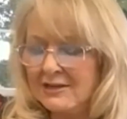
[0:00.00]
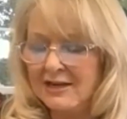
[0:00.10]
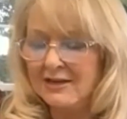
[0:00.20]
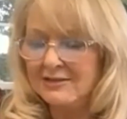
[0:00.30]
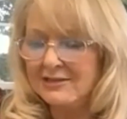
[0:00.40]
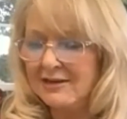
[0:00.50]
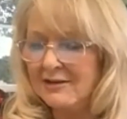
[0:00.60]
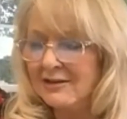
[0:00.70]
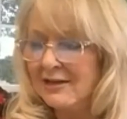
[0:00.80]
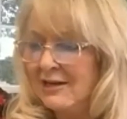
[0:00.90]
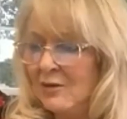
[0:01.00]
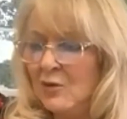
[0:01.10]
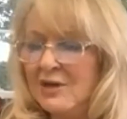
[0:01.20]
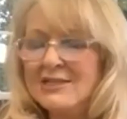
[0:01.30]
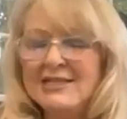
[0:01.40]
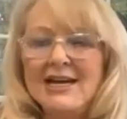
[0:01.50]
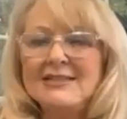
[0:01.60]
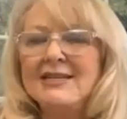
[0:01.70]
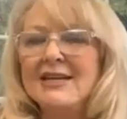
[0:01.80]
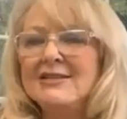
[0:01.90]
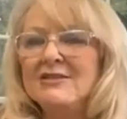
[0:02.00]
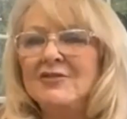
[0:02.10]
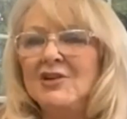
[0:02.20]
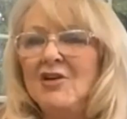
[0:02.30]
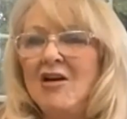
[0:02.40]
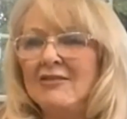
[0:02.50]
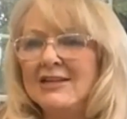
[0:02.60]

And one size doesn't fit all.